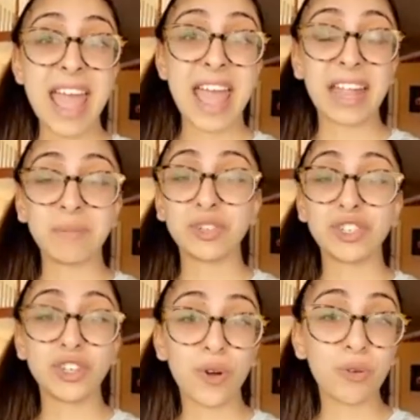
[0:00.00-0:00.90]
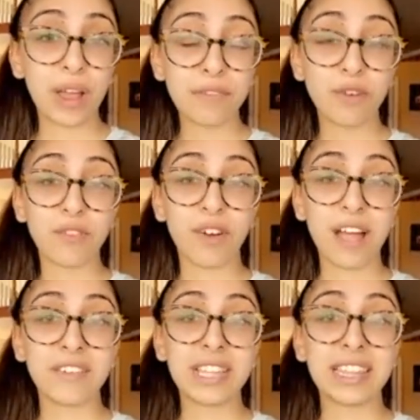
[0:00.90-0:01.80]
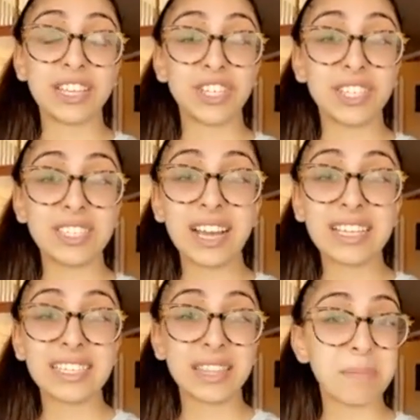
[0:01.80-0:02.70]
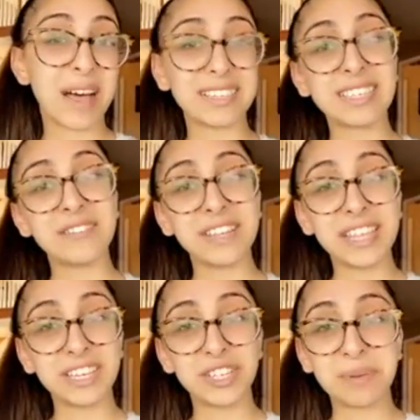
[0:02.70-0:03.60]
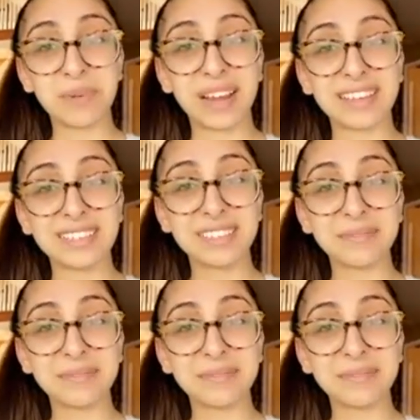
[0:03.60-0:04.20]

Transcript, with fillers: and I'm just so grateful for everything that she does and the positivity that she brings.